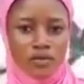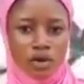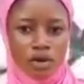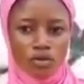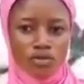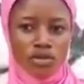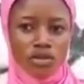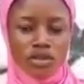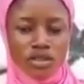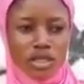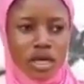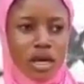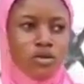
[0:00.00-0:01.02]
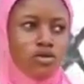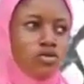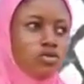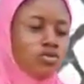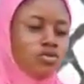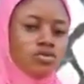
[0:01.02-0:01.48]
from
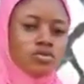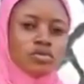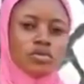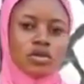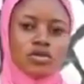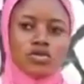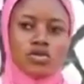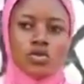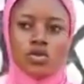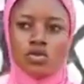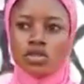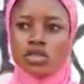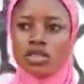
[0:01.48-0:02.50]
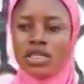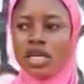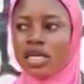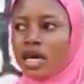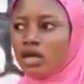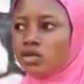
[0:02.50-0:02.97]
Itaotu. So the
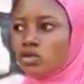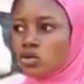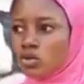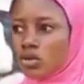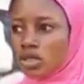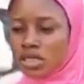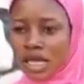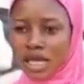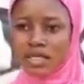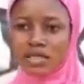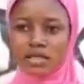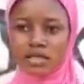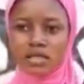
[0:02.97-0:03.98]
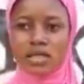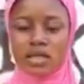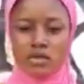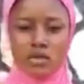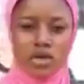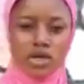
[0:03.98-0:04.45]
guy now took me inside
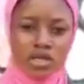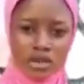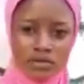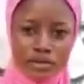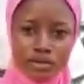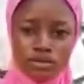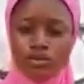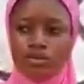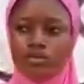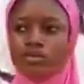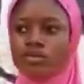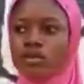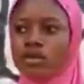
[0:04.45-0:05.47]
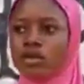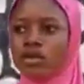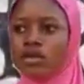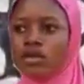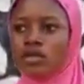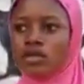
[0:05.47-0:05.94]
one living room.
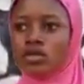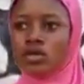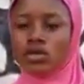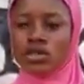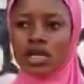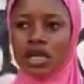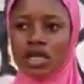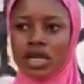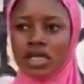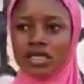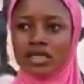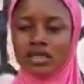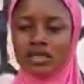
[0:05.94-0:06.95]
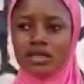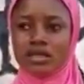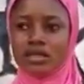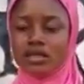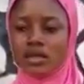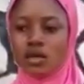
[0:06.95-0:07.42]
So
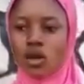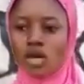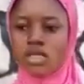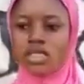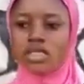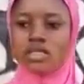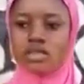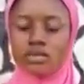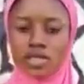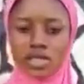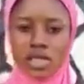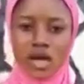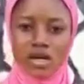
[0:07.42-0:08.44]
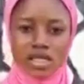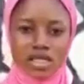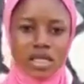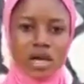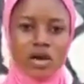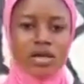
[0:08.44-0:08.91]
Mr.
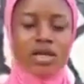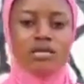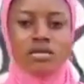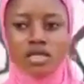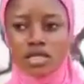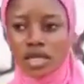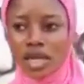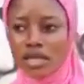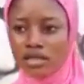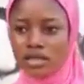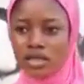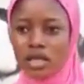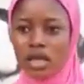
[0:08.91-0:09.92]
Austin now came inside